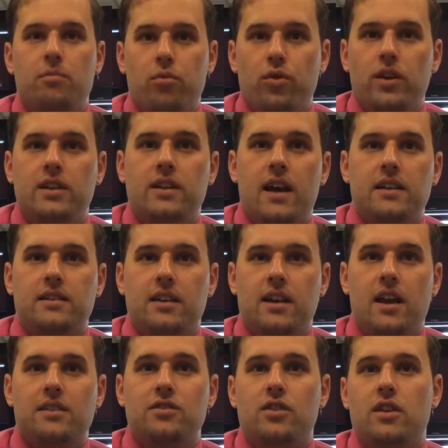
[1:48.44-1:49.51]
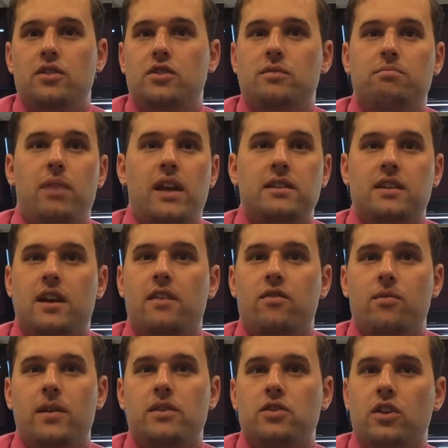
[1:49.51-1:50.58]
pre-testing yesterday, just basic
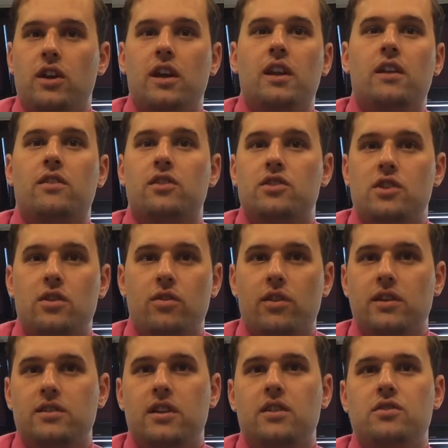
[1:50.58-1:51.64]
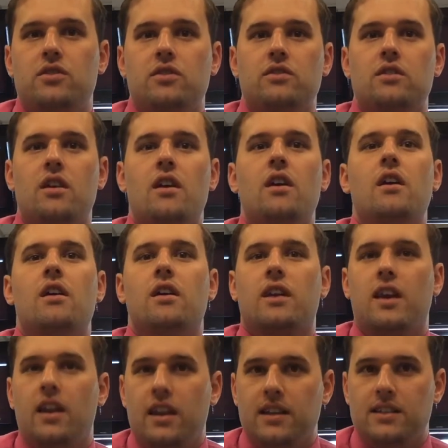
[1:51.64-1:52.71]
information, getting the generalizations,
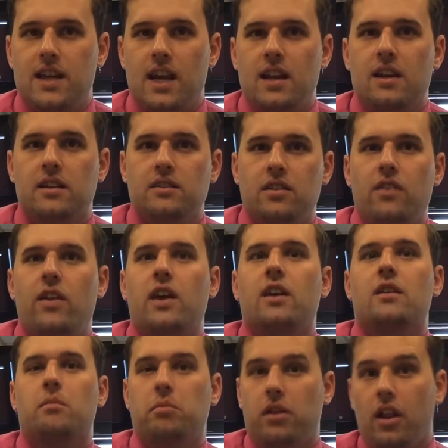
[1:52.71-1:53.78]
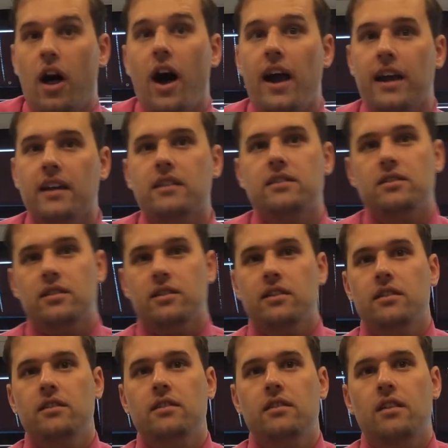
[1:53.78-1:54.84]
getting data so that they could apply to
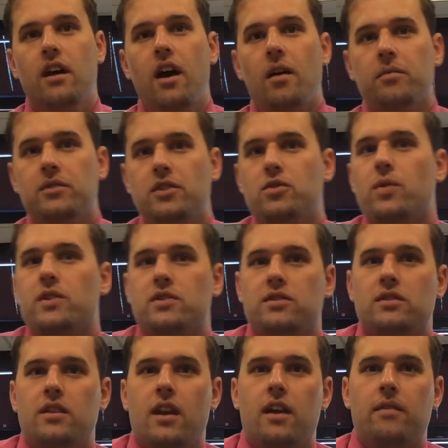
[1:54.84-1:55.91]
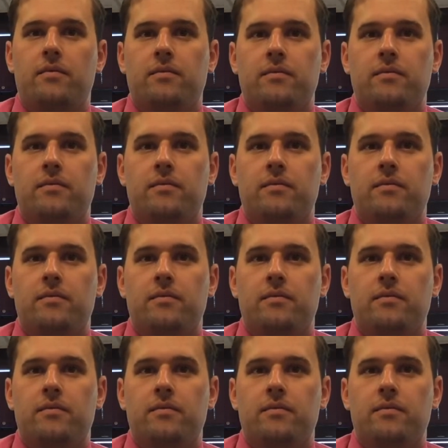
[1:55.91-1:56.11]
the situation today.